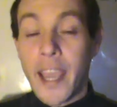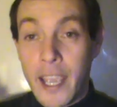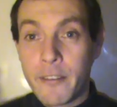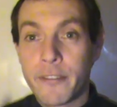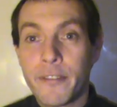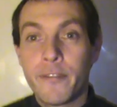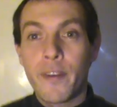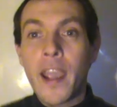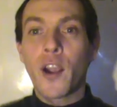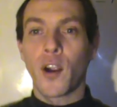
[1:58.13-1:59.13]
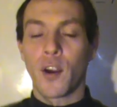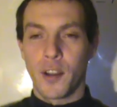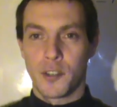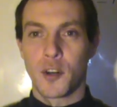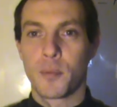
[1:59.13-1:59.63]
a fair
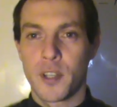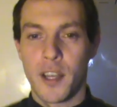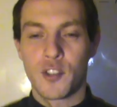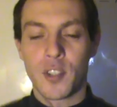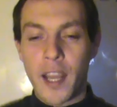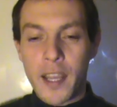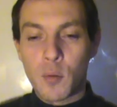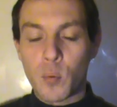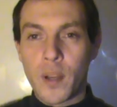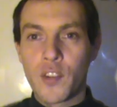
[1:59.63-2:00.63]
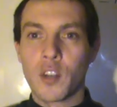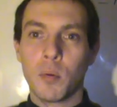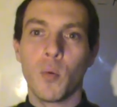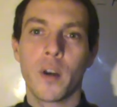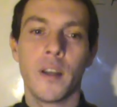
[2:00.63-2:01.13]
interpretation, a
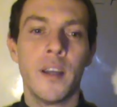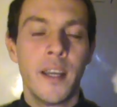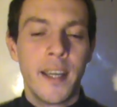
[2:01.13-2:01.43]
reasonable one.